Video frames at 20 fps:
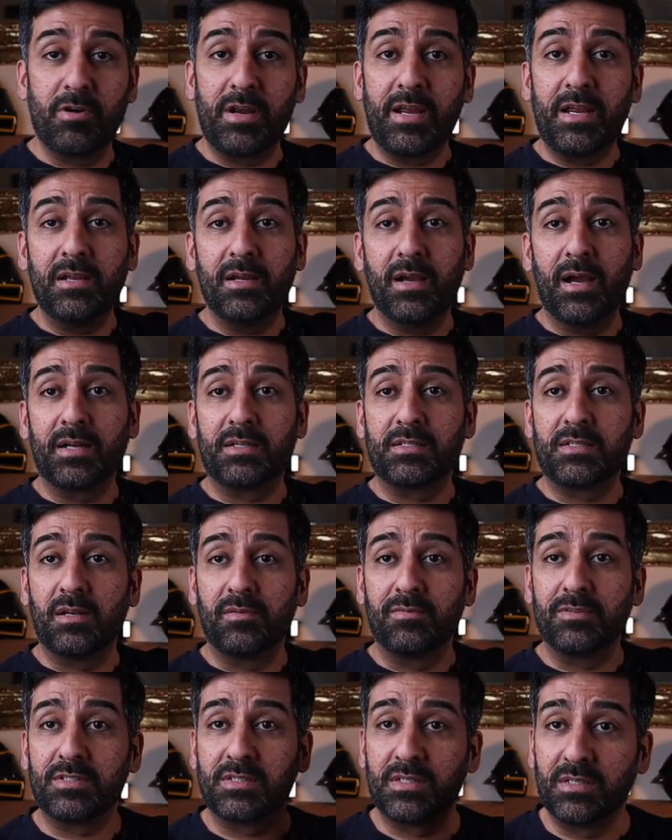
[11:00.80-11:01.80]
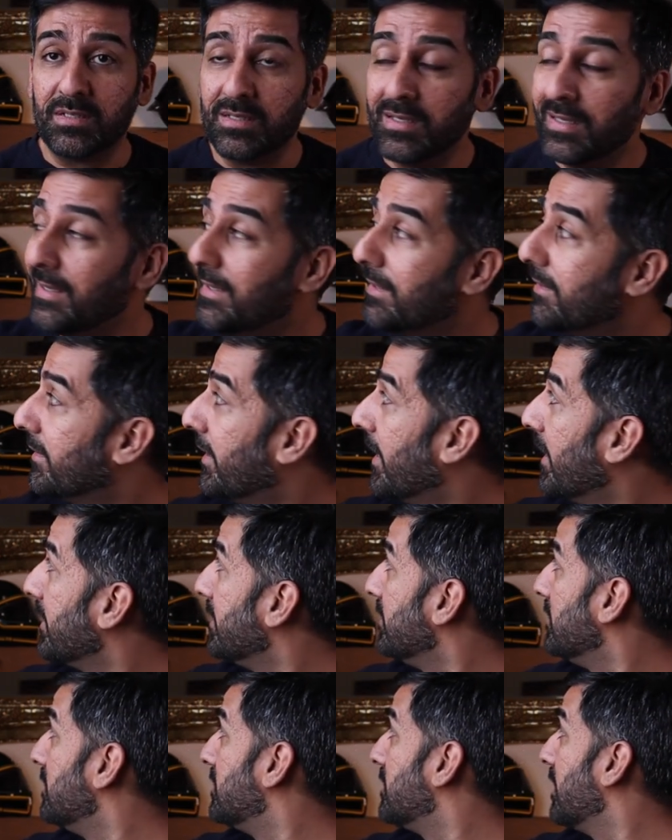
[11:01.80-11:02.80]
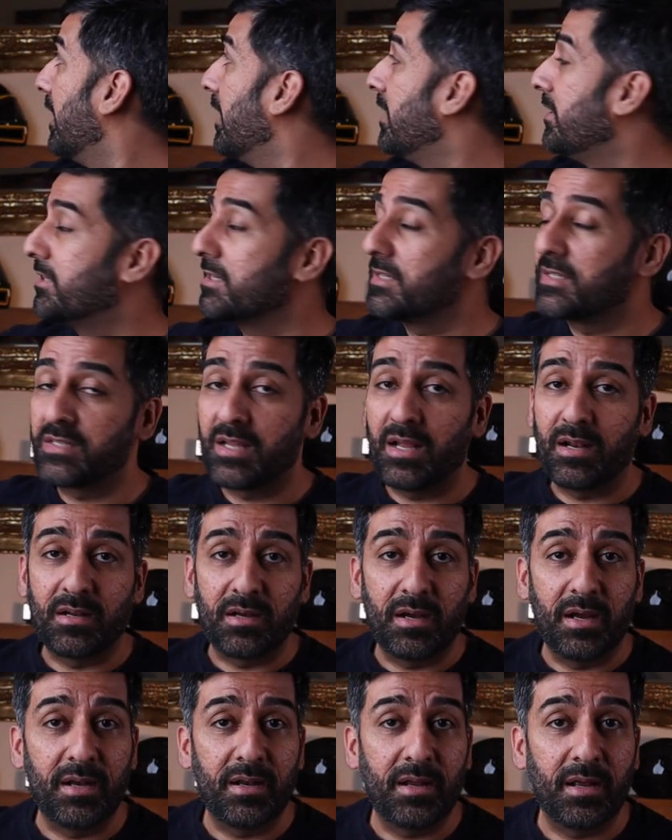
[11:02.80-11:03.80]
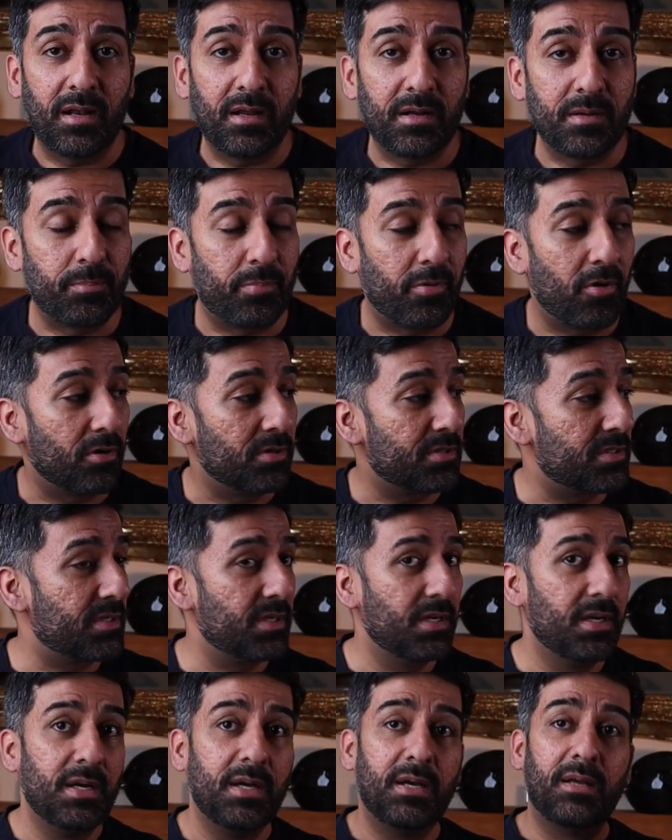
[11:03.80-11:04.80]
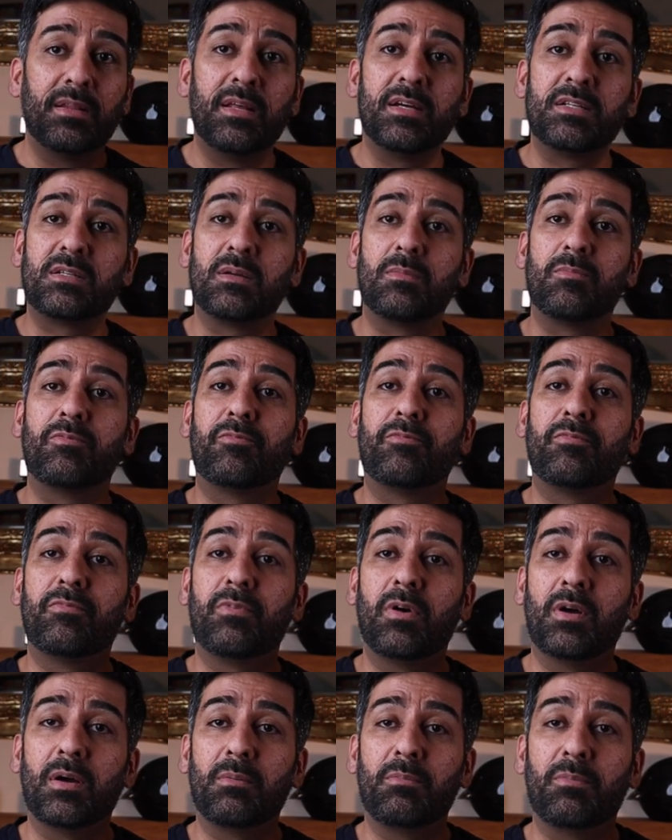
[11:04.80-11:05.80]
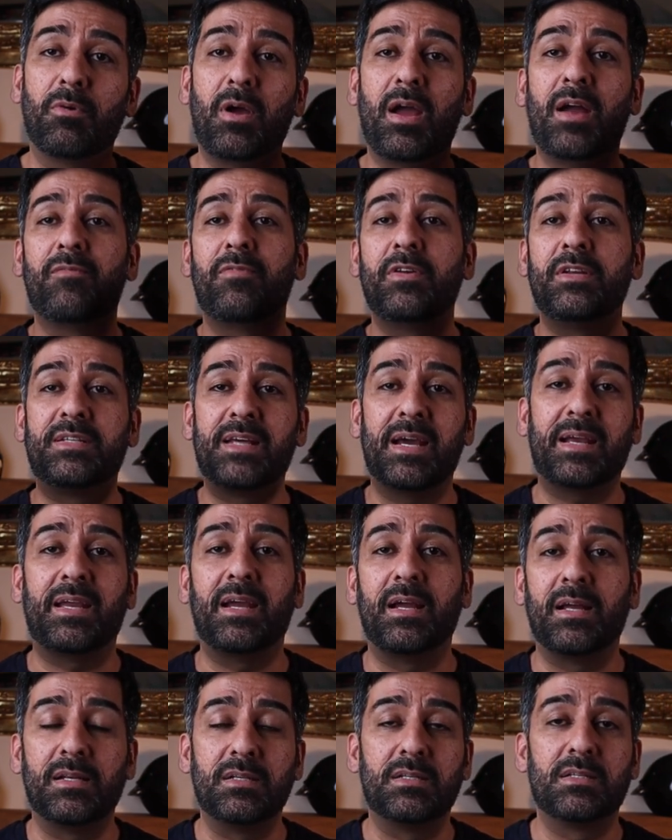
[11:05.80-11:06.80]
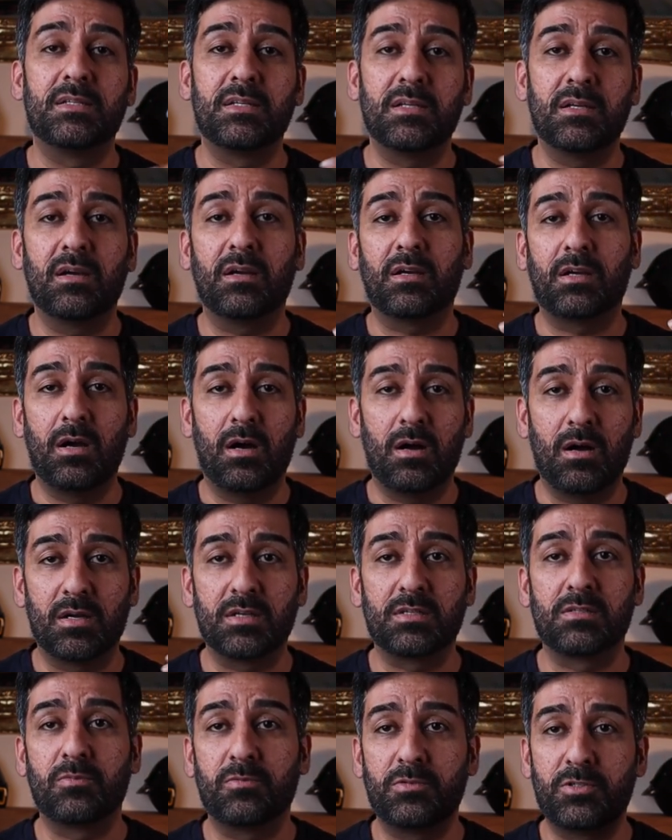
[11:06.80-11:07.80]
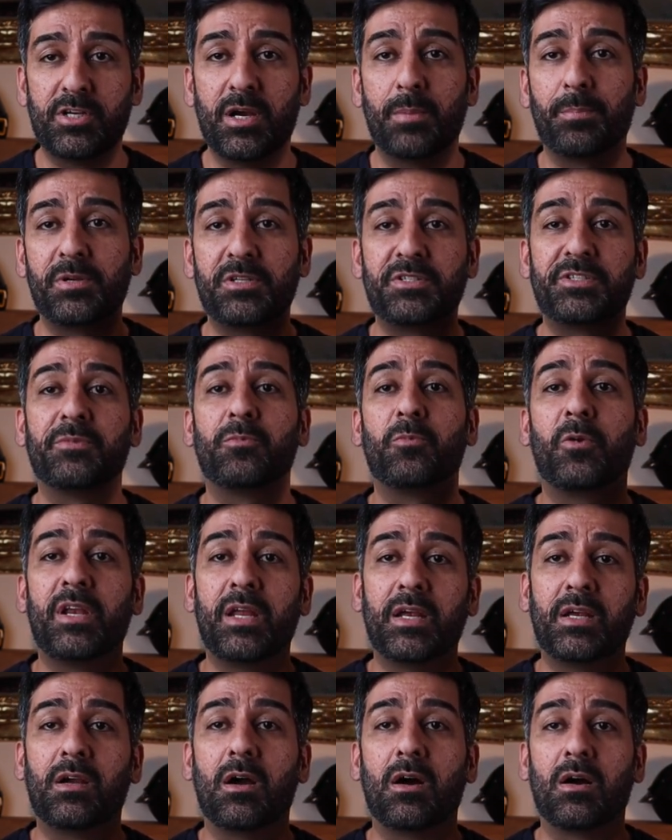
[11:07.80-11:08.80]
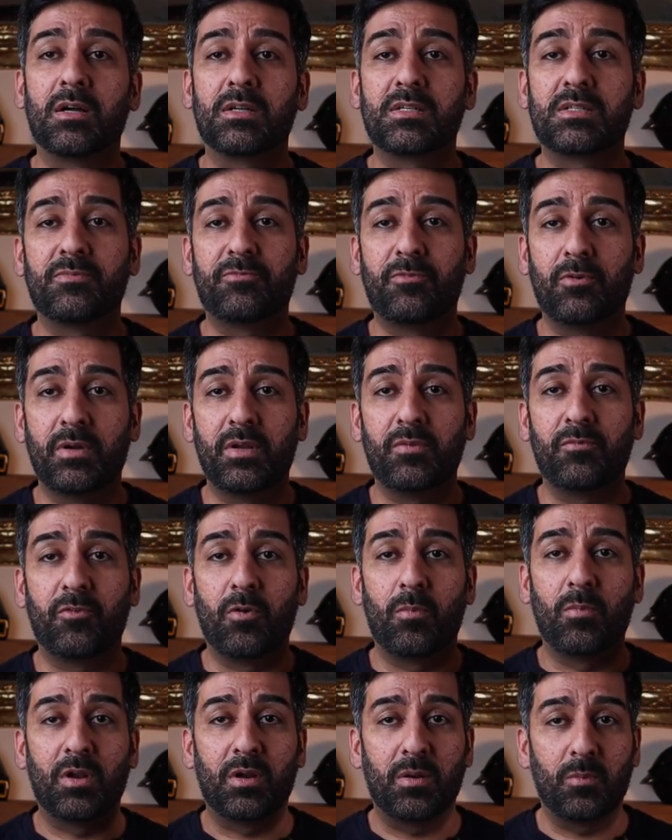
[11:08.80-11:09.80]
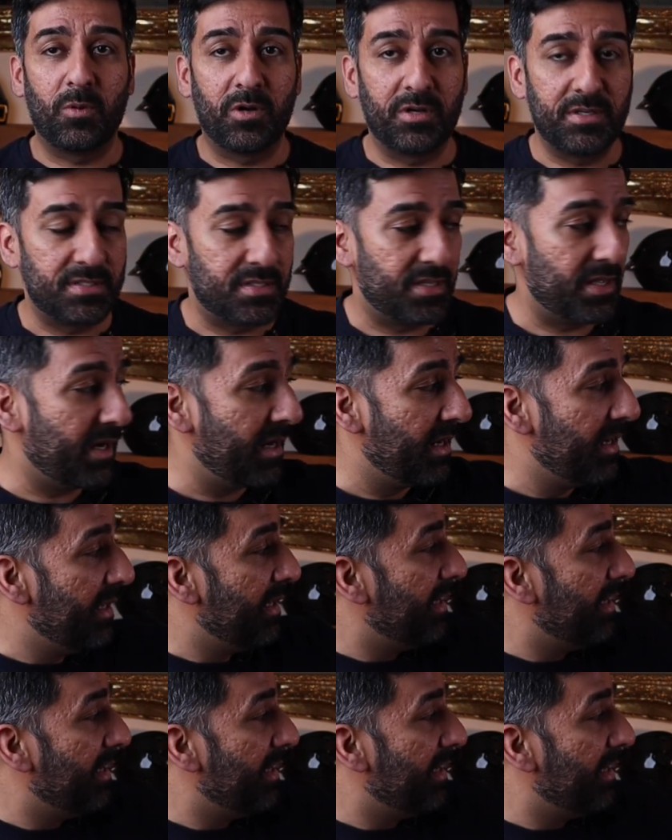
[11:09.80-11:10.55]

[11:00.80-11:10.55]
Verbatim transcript: Prix at Silverstone. That is Ayrton Senna and Alain Prost there's some uh, every decade cars, championship winning cars for in Formula One is there.